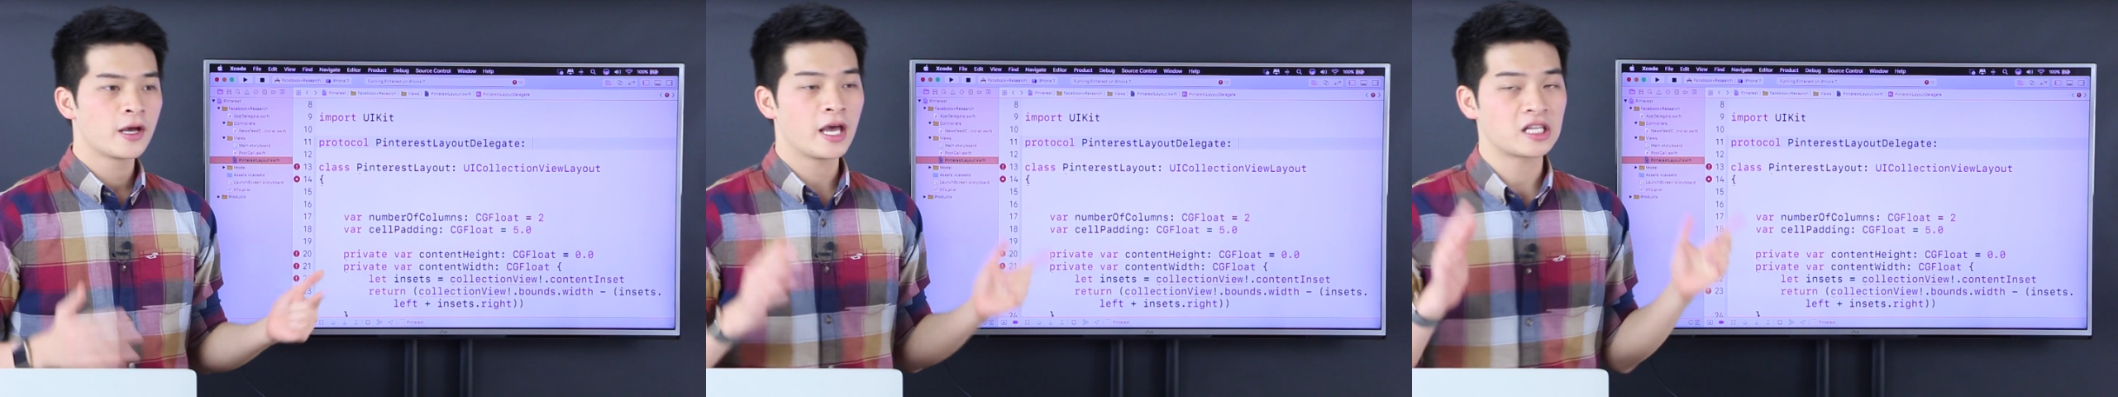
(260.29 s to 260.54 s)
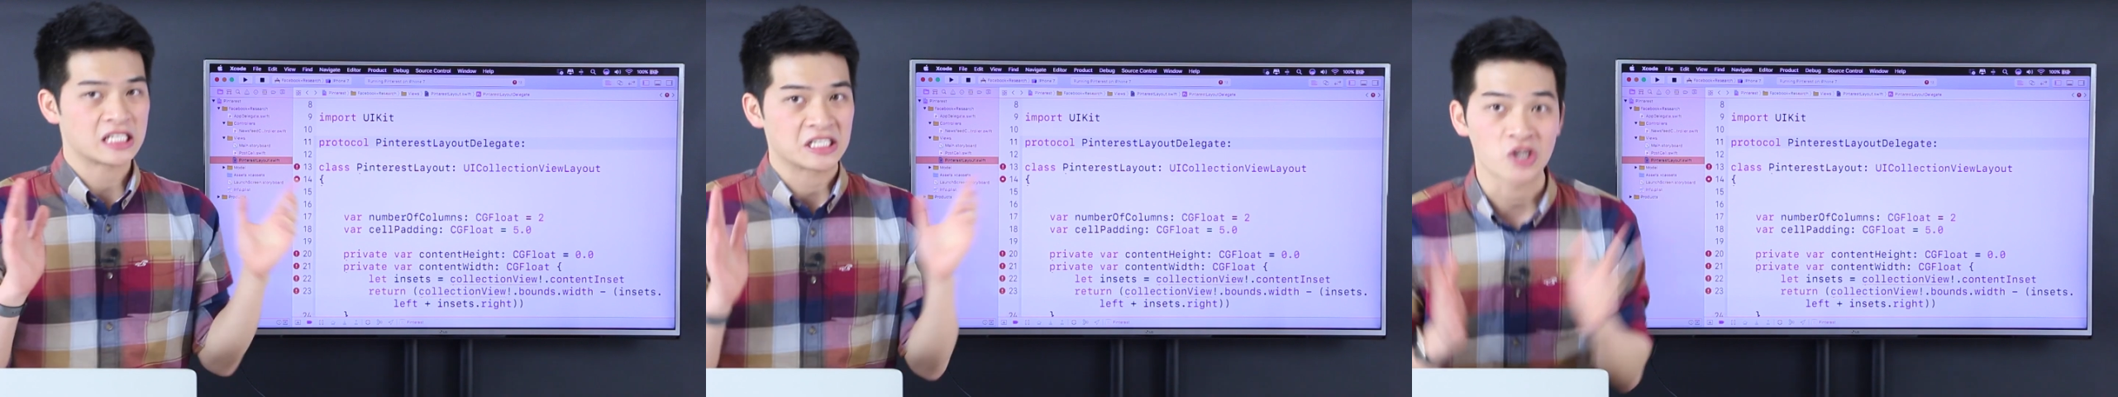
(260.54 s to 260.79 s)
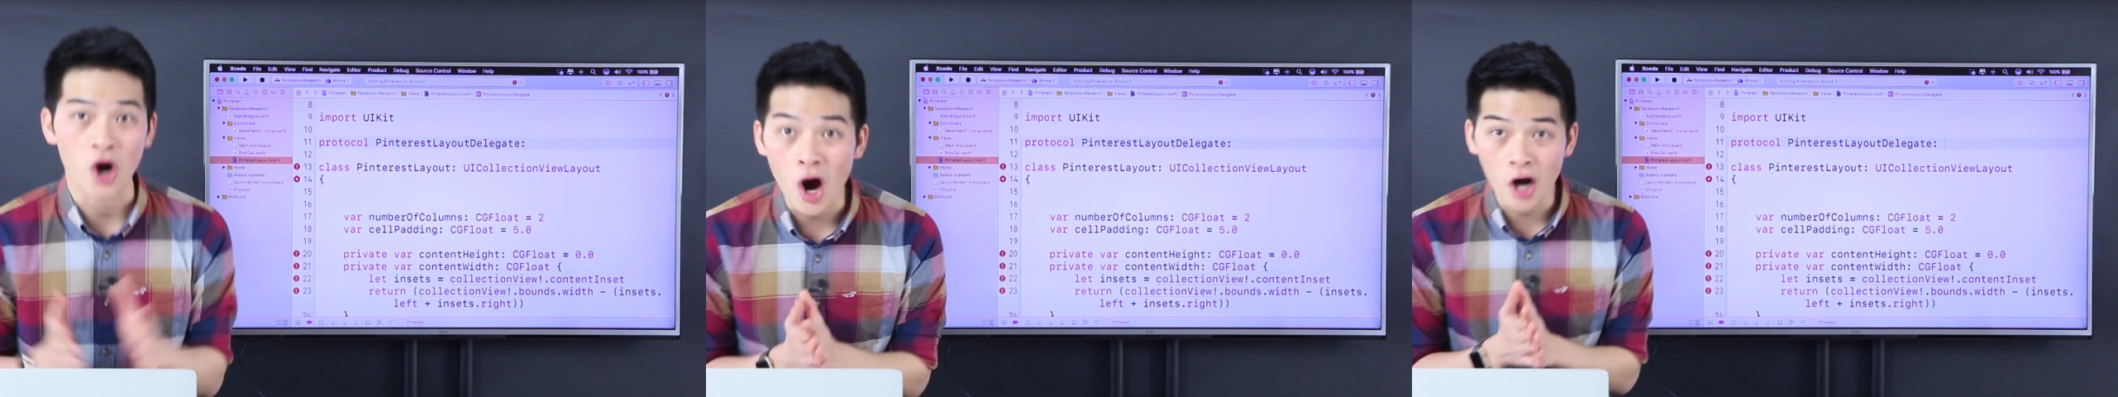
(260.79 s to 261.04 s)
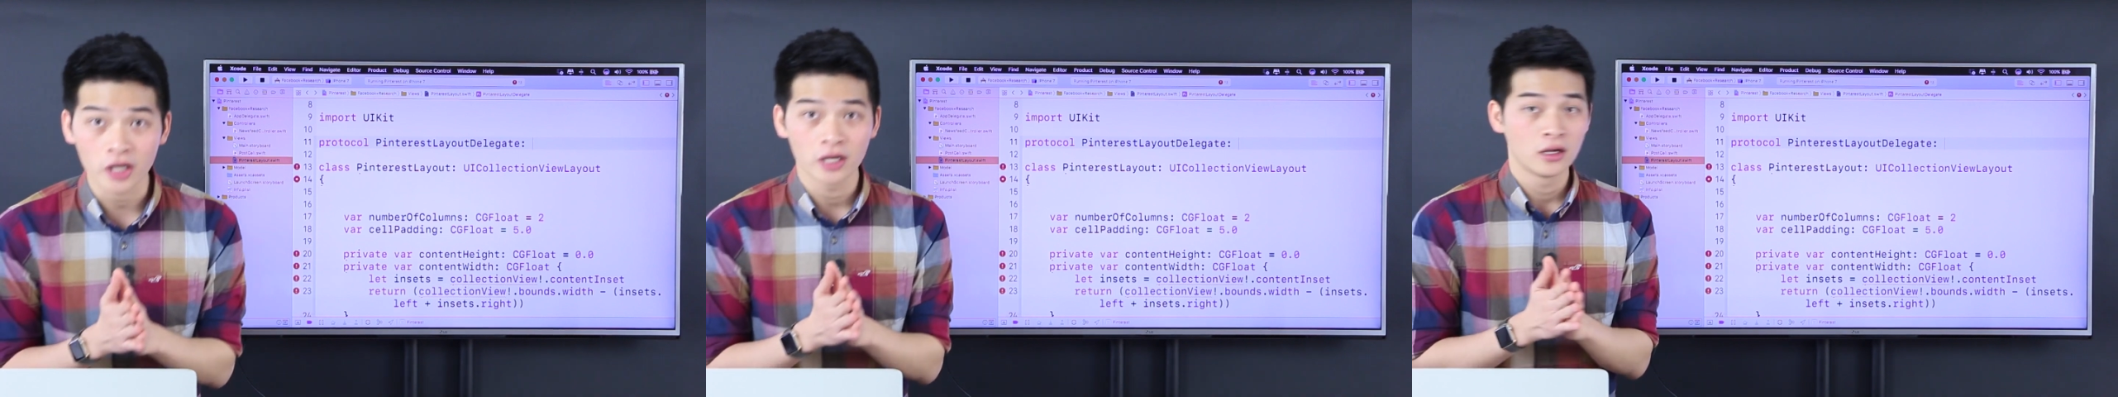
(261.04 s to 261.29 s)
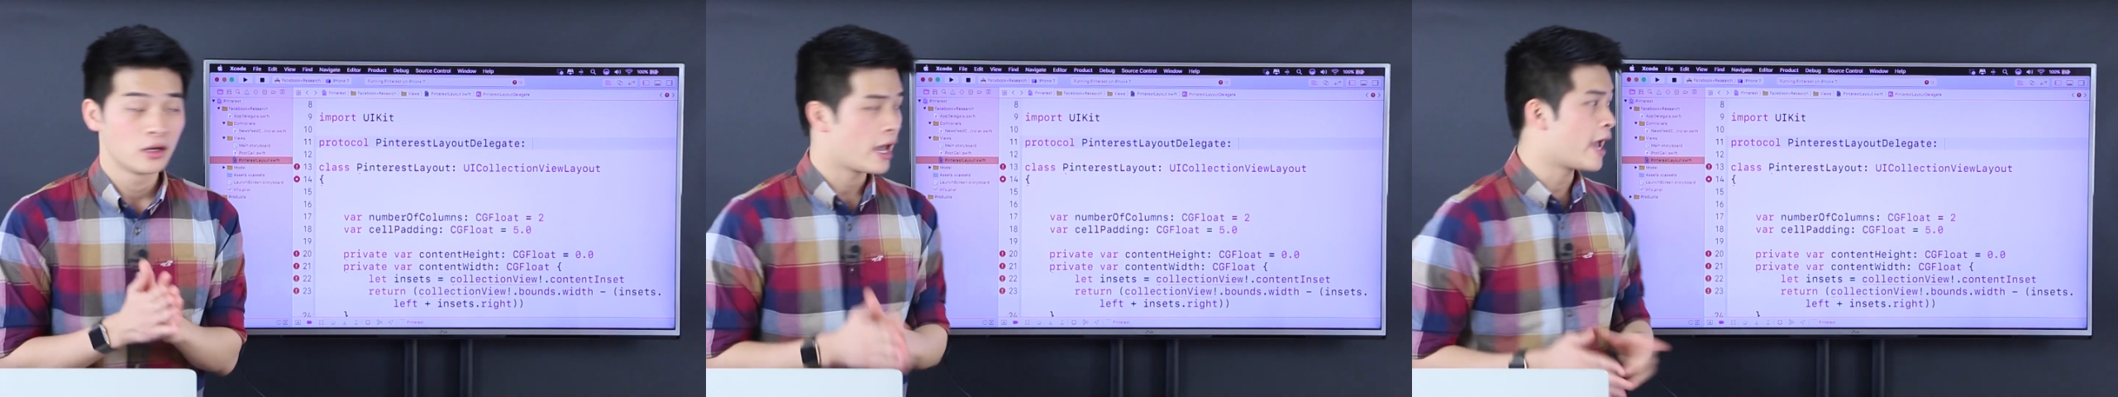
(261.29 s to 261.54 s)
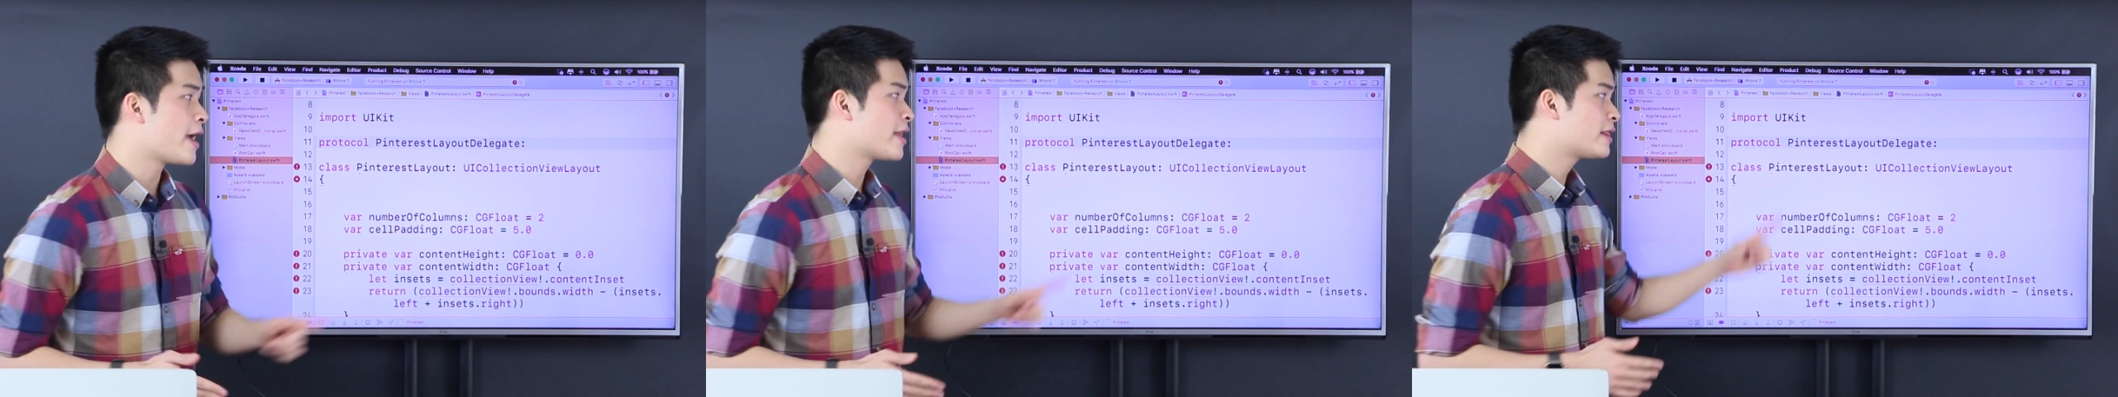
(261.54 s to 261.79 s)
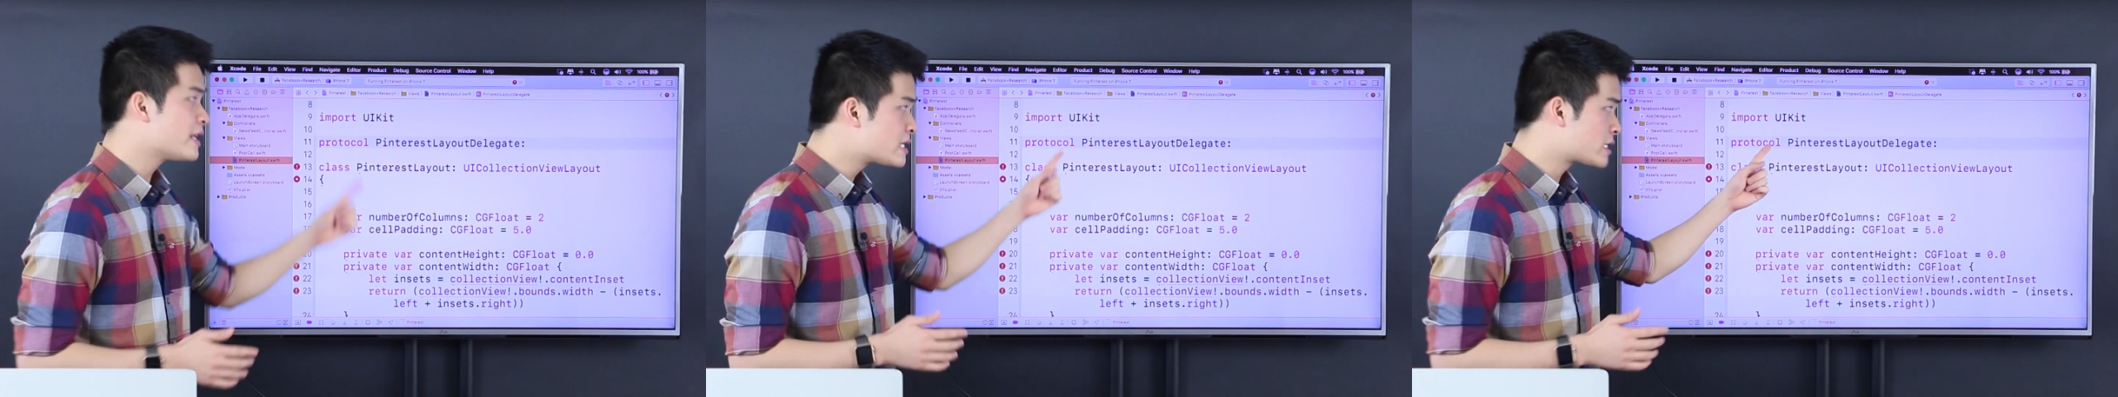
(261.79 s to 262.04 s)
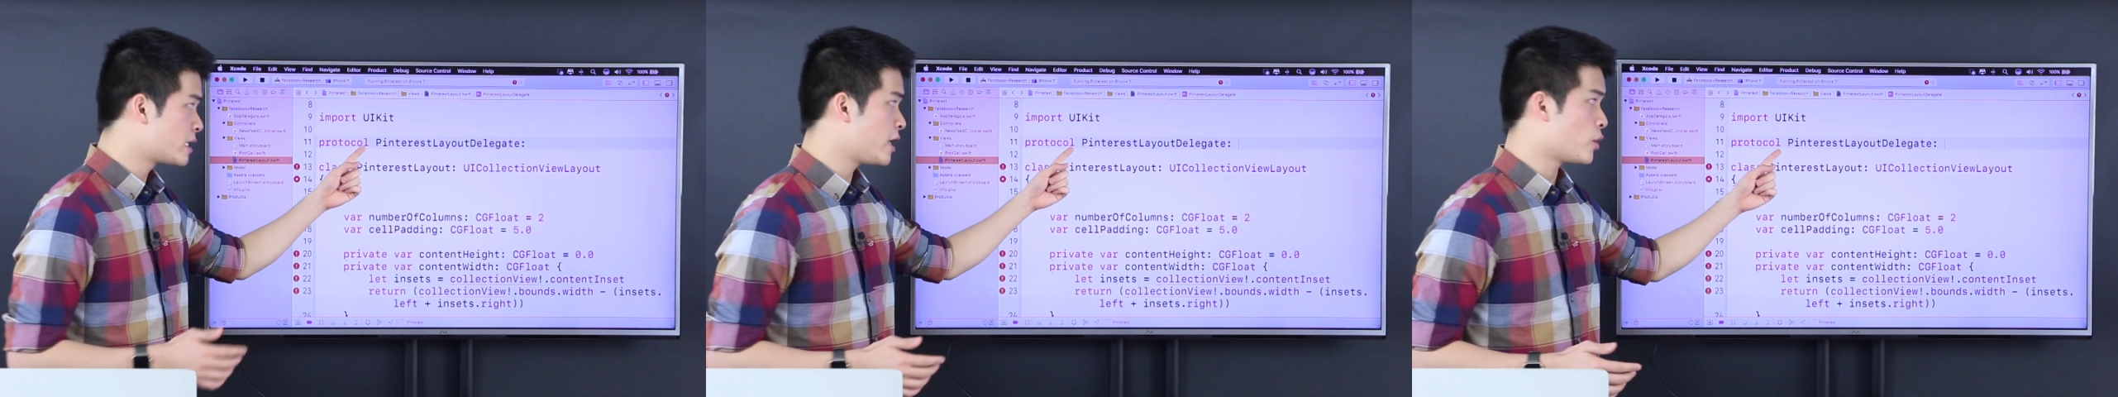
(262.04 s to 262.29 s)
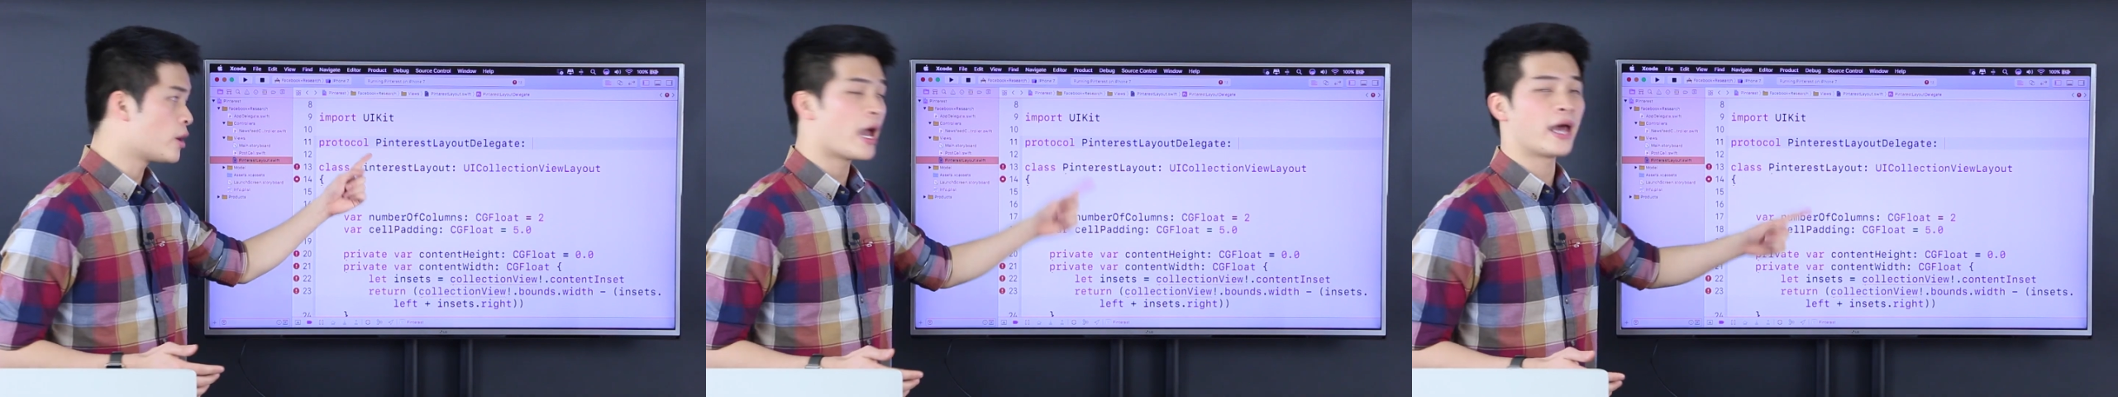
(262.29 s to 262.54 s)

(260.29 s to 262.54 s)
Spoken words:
it is hard and this is new.